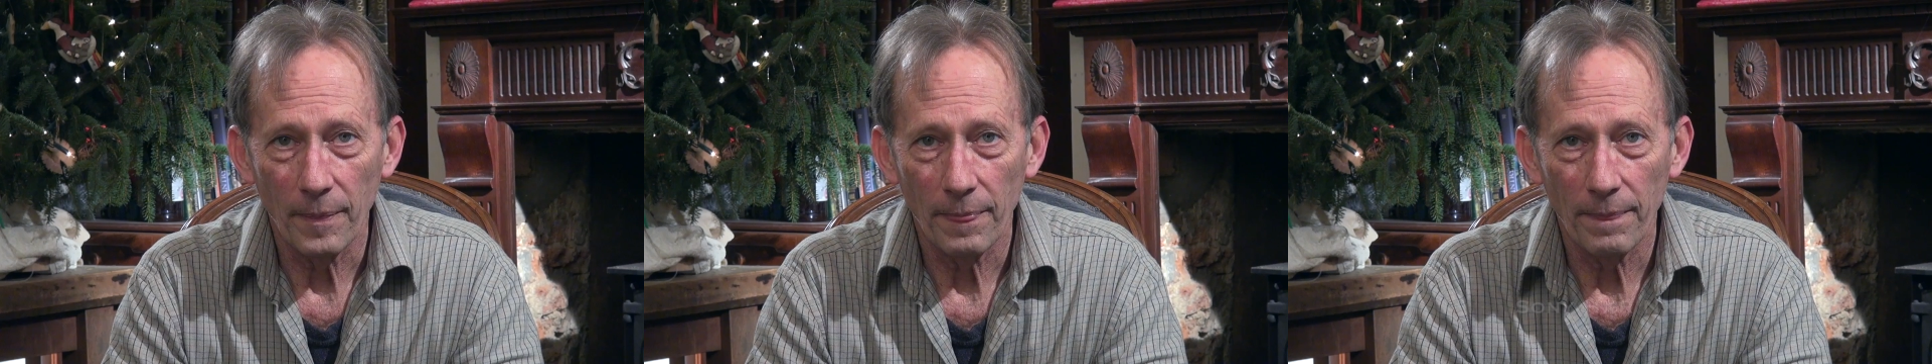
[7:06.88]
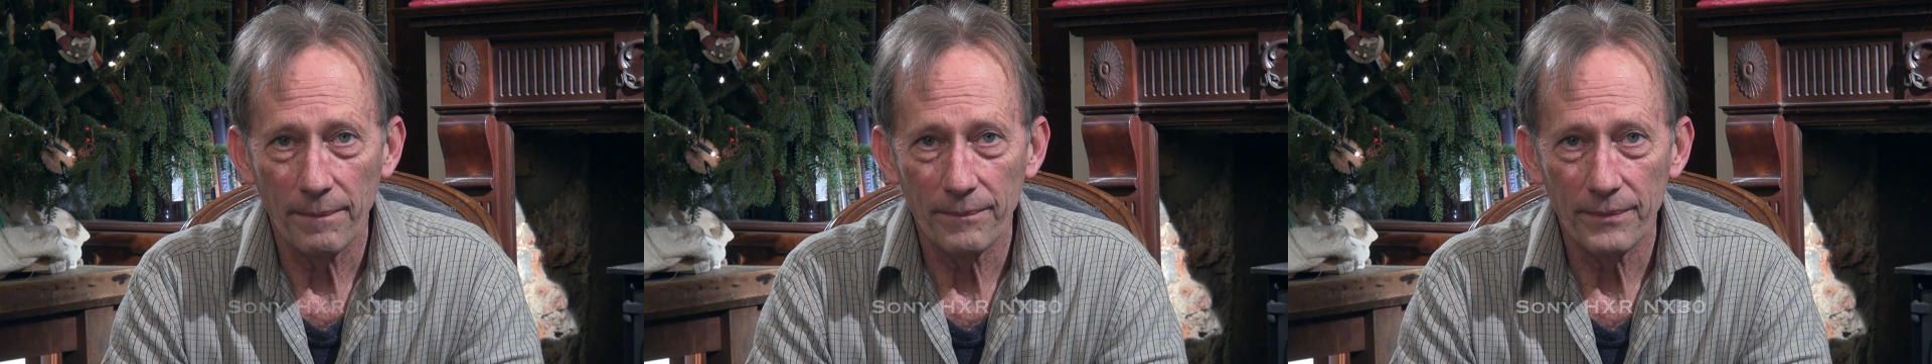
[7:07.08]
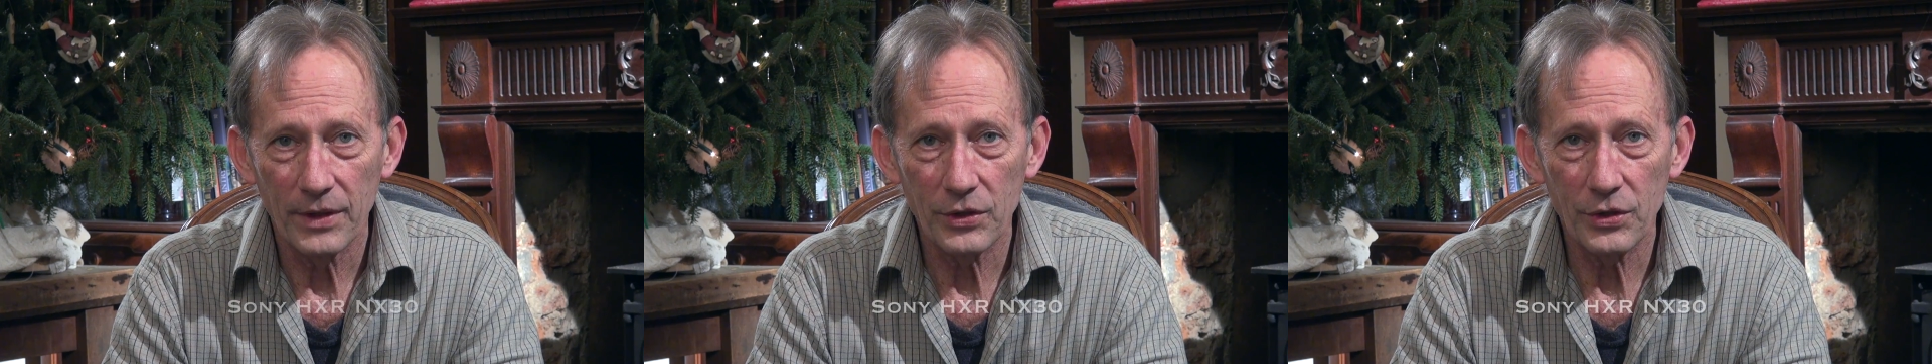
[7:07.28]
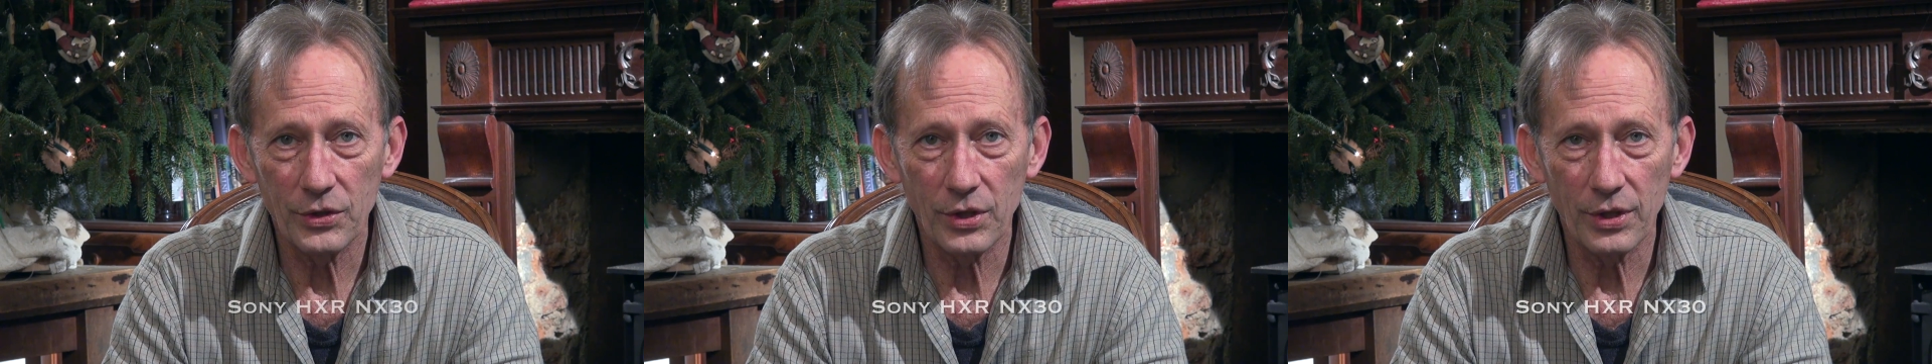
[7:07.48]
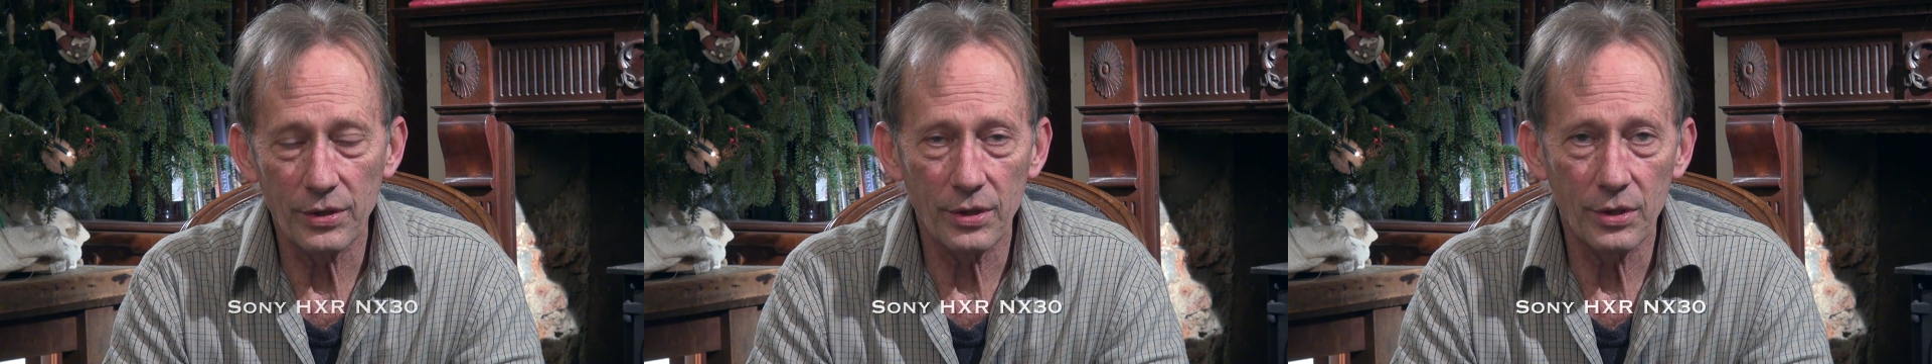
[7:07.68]
I
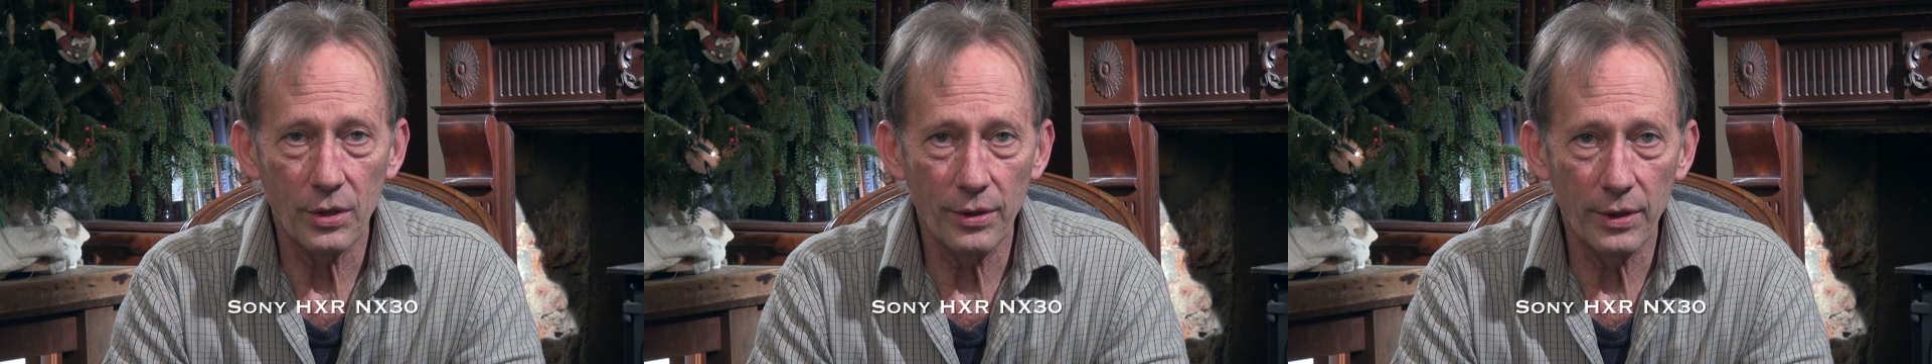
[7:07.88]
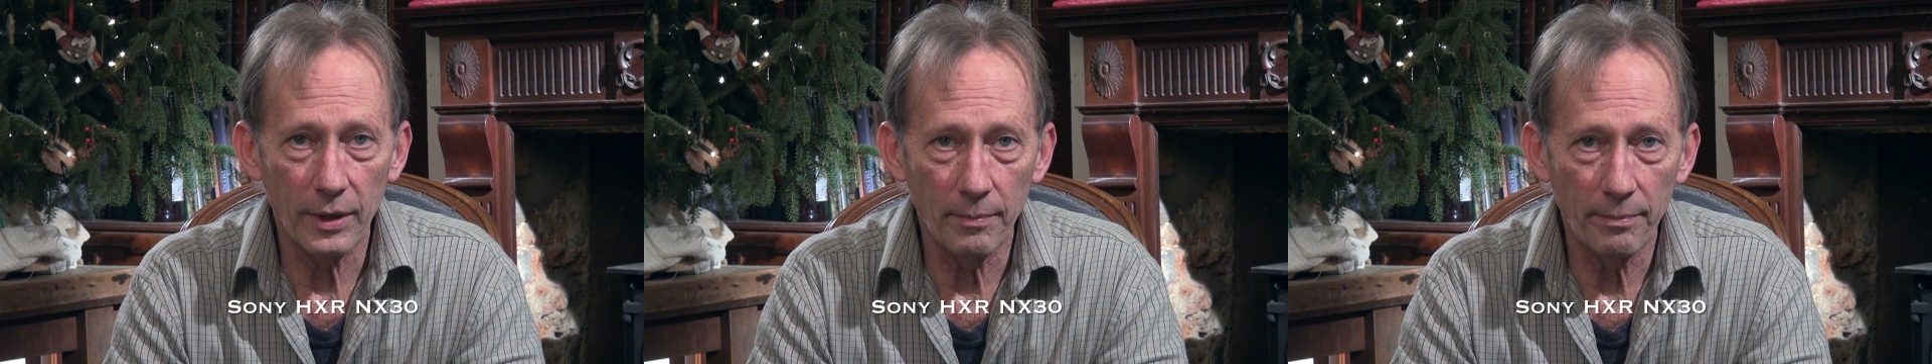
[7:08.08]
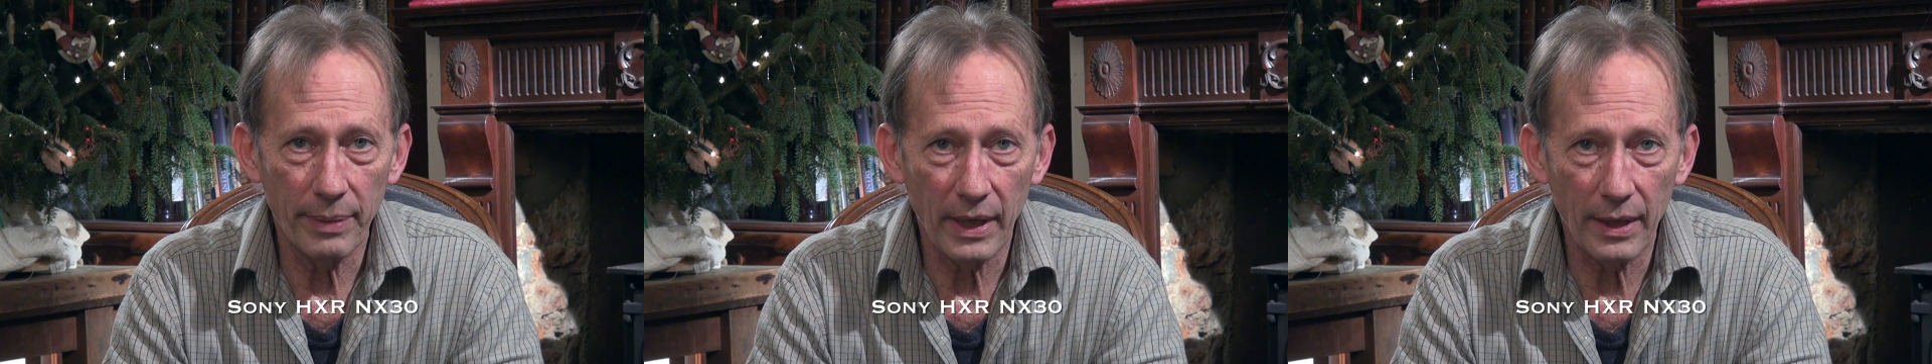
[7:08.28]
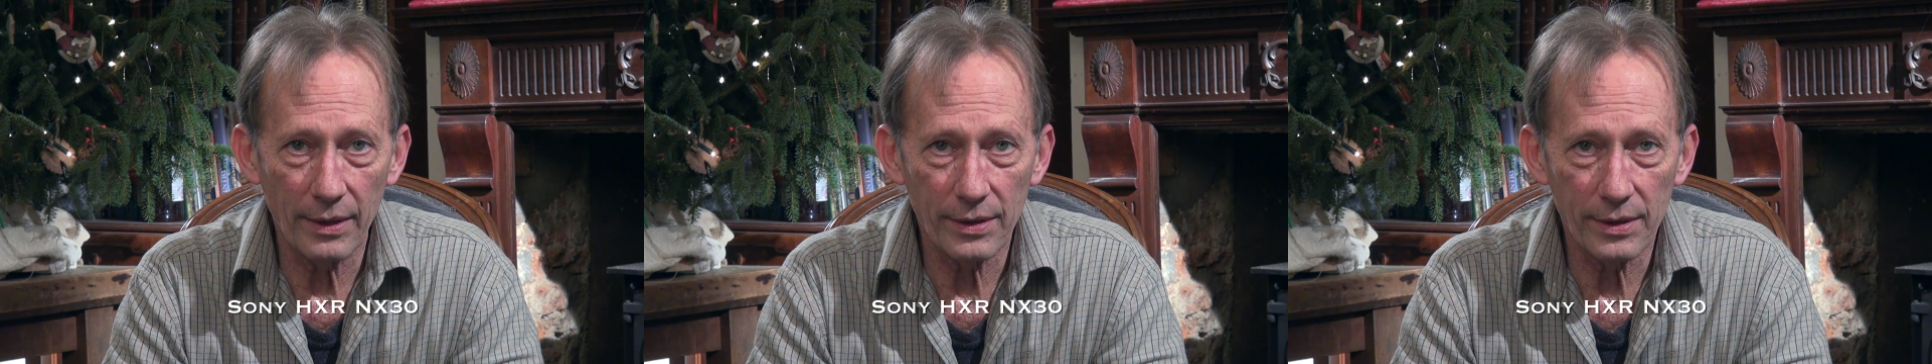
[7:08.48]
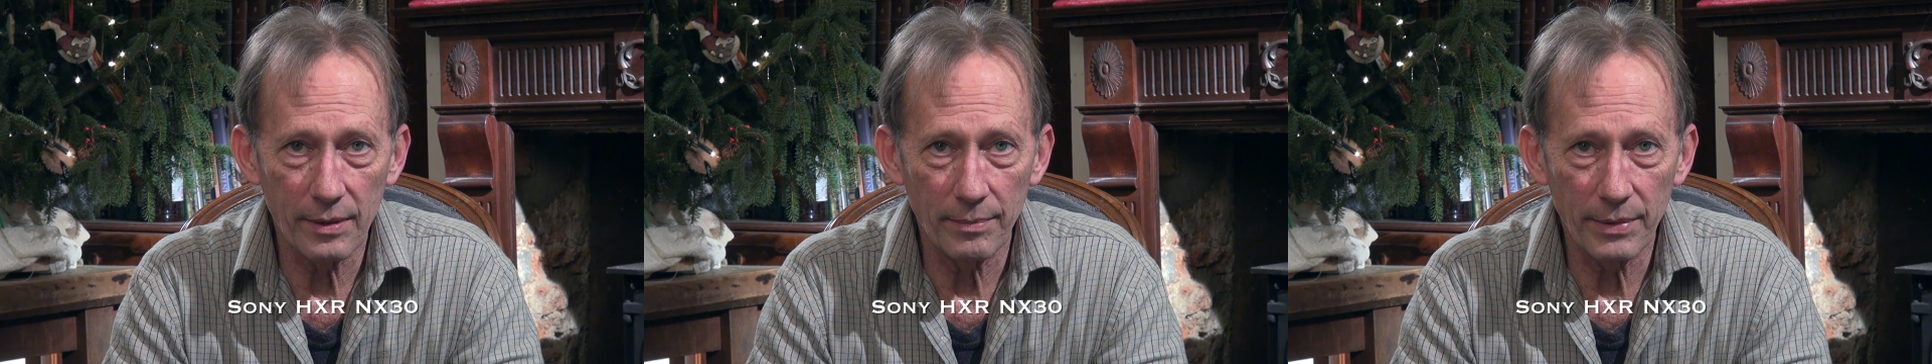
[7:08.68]
matched the
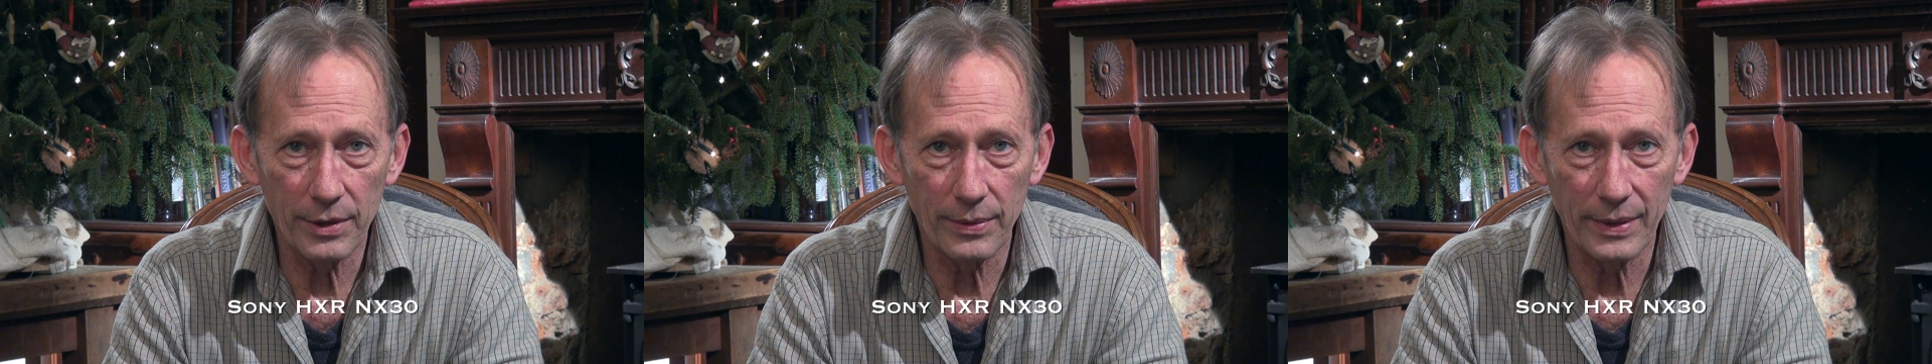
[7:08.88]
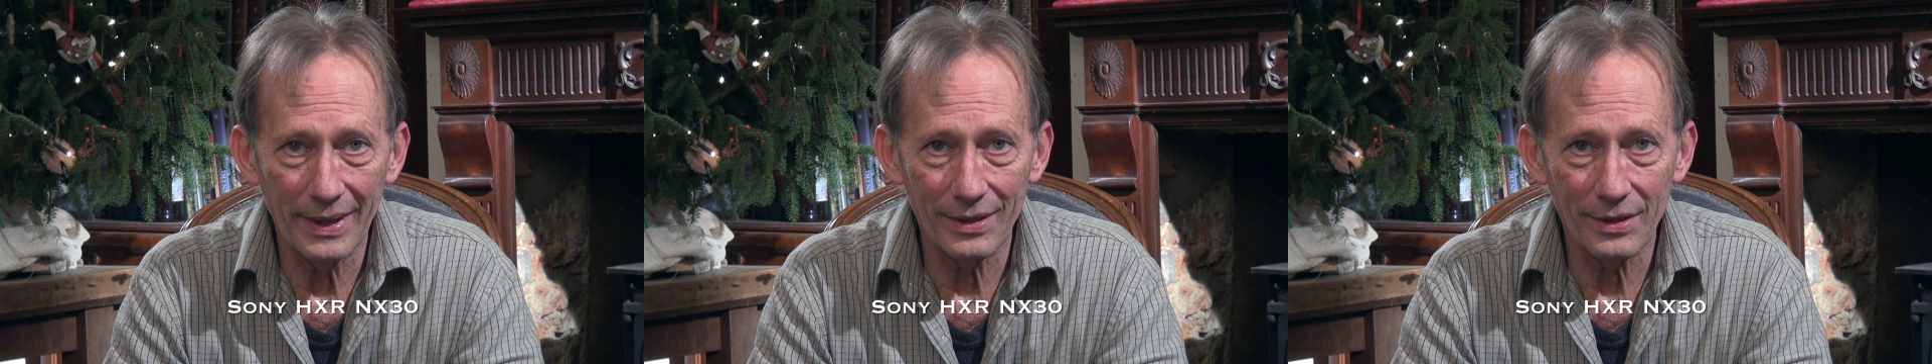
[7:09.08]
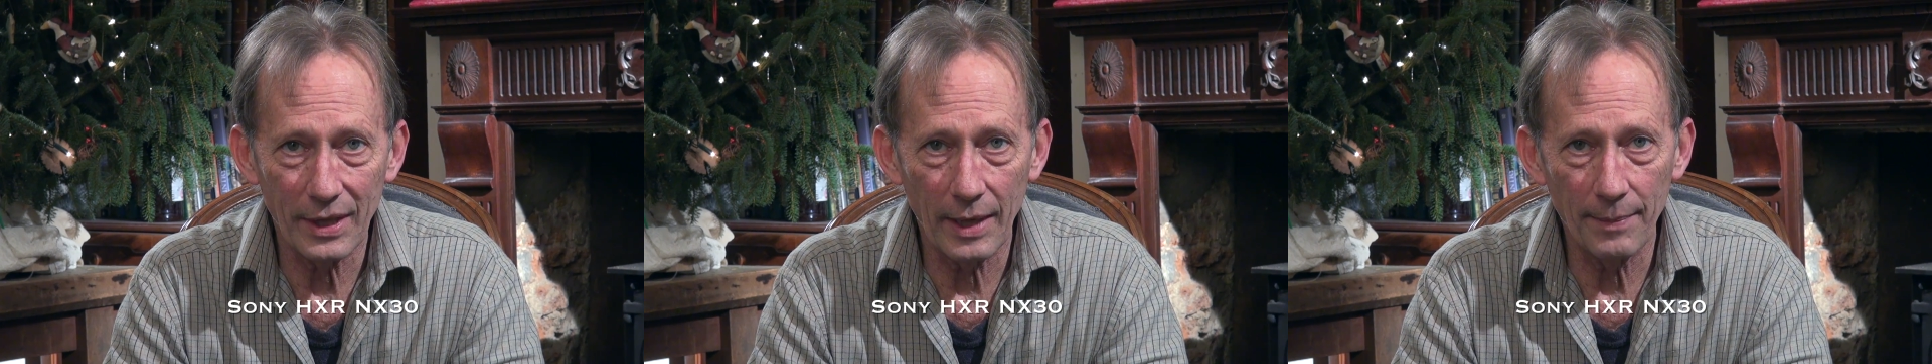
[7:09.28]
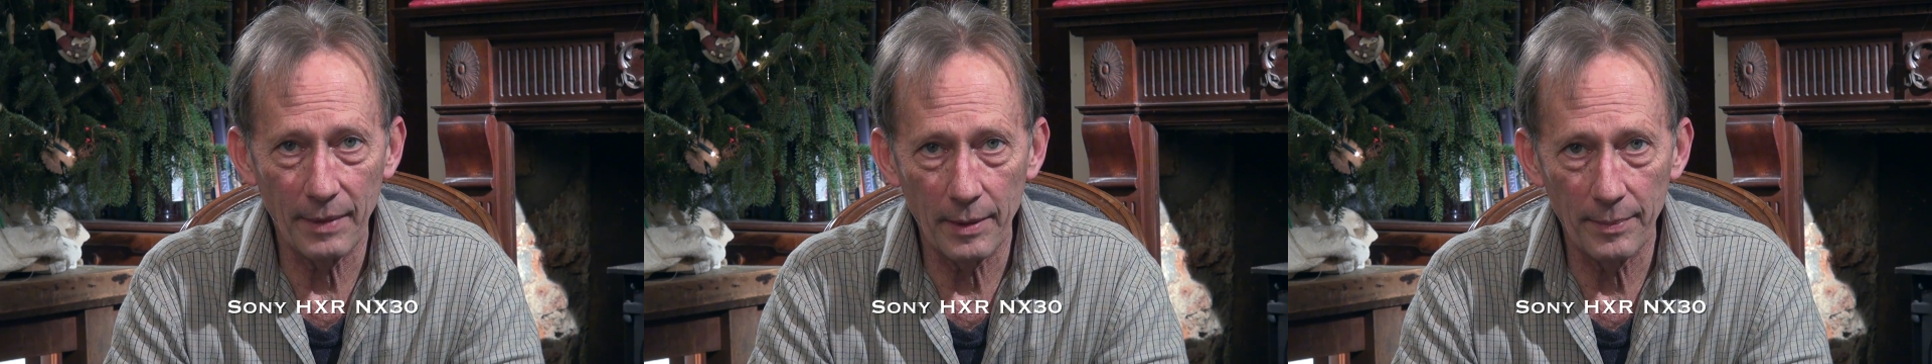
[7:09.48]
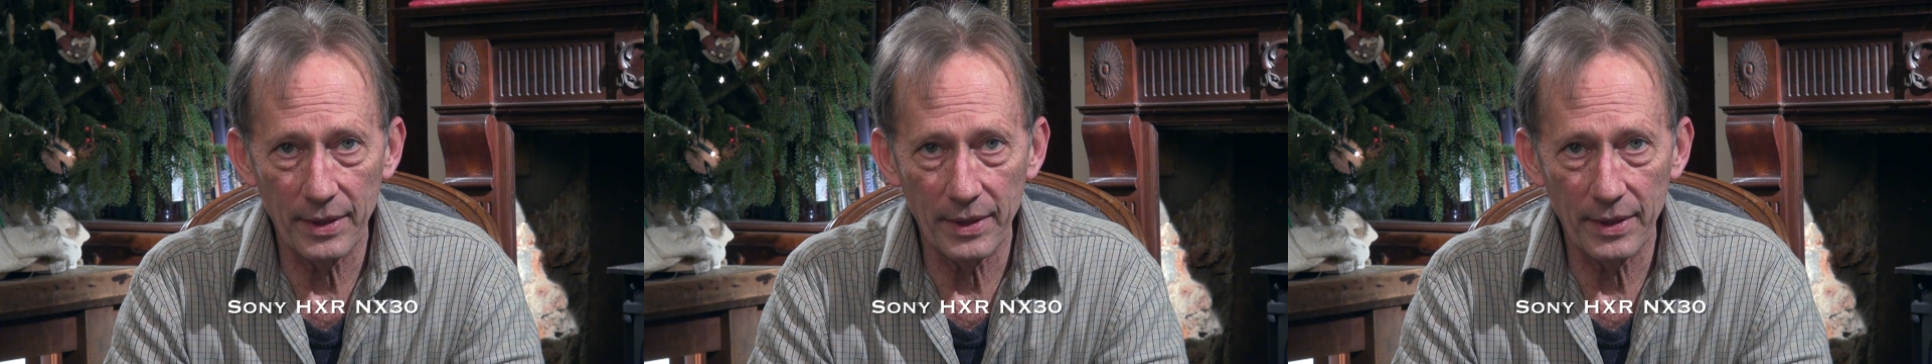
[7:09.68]
image size